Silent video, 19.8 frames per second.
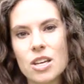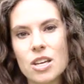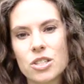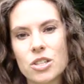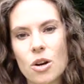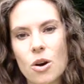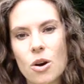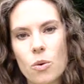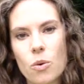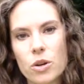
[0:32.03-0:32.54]

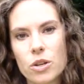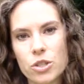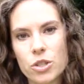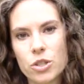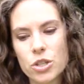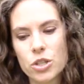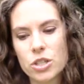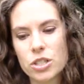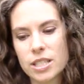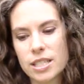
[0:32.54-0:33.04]
So
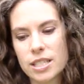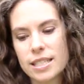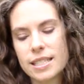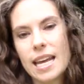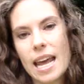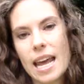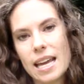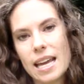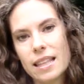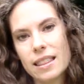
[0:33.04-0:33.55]
you're to
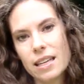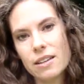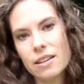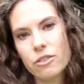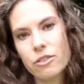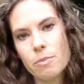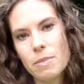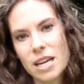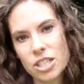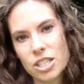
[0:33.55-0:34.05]
take the
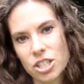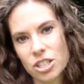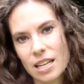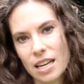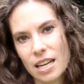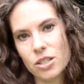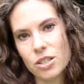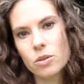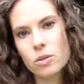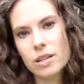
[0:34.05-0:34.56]
information
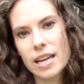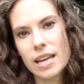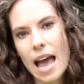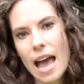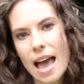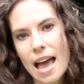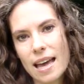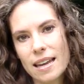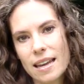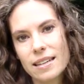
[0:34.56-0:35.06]
that you
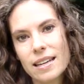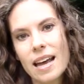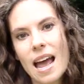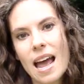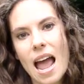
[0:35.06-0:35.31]
get